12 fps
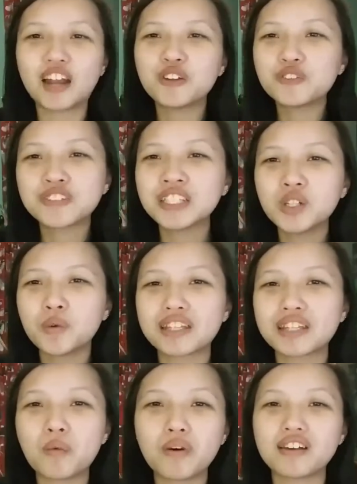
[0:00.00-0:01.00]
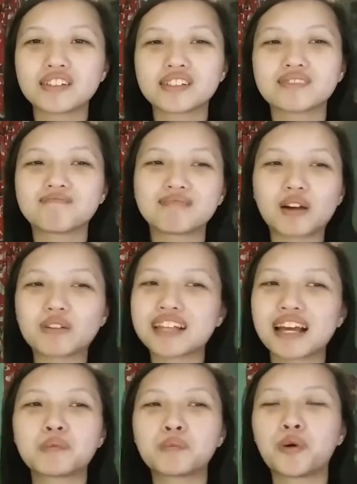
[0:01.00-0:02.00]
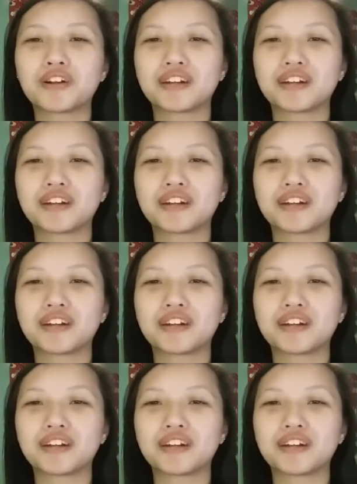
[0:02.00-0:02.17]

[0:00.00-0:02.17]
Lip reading: I don't really know what that was. That was kind of